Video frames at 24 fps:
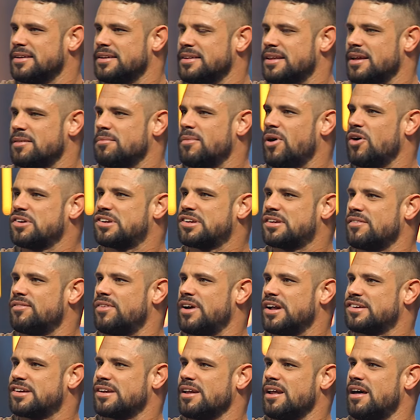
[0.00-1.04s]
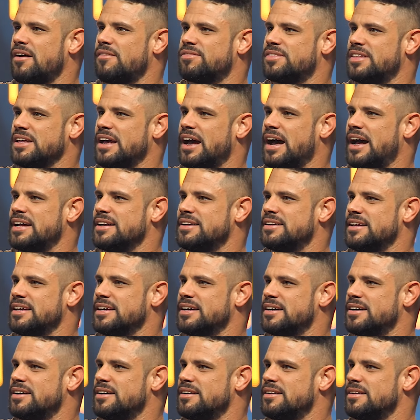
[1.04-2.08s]
that most of us love the
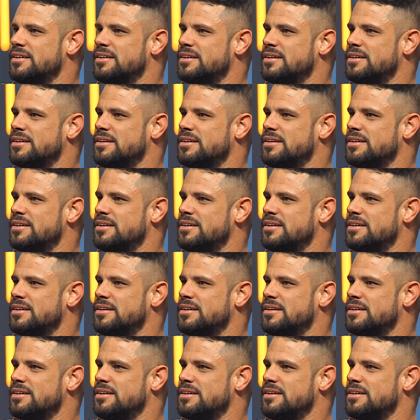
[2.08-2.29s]
idea